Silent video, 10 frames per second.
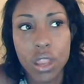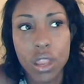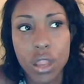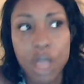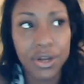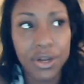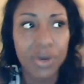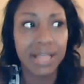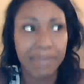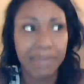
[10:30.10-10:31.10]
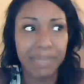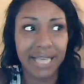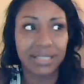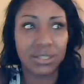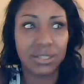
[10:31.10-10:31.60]
And you know, I'm
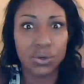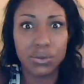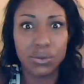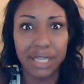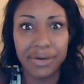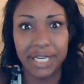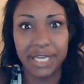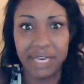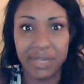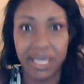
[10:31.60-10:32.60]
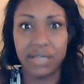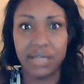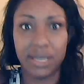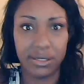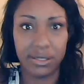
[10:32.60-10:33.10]
like so Larry David. Like, you
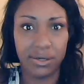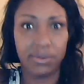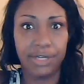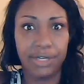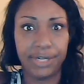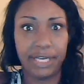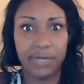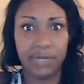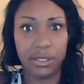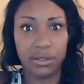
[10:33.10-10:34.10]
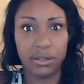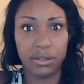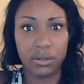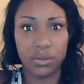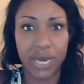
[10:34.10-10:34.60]
guys know who Larry David is.
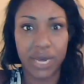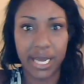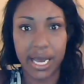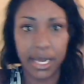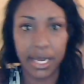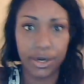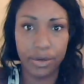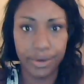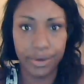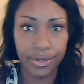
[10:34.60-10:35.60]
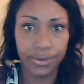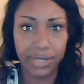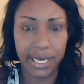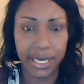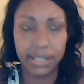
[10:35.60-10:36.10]
White guy, Curb Your
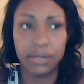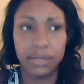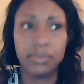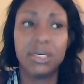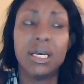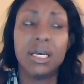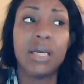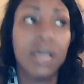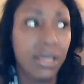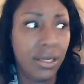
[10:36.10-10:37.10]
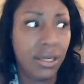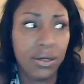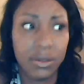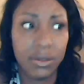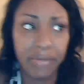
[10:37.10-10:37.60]
Enthusiasm. You
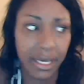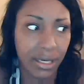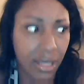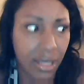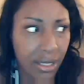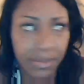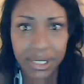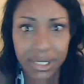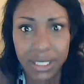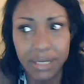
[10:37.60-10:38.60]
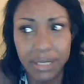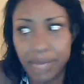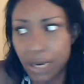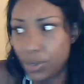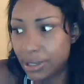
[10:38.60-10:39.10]
know, I'm like clumsy. I'm
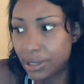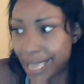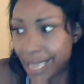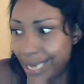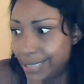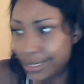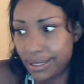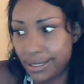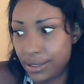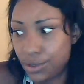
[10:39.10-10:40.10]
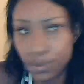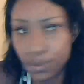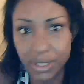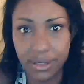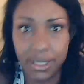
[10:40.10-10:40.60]
not well liked. I say the
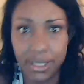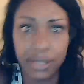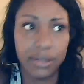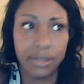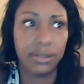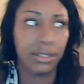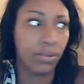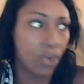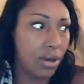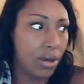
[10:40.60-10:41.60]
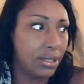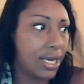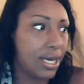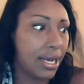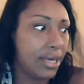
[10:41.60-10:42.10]
stupidest things at the wrong
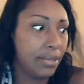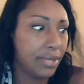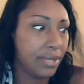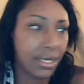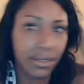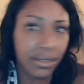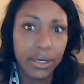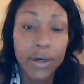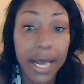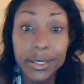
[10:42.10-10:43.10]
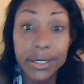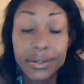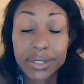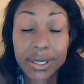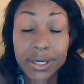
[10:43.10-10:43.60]
time. I don't know. I don't,
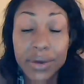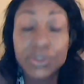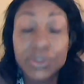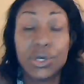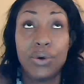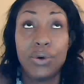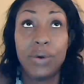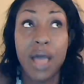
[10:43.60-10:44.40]
you know, so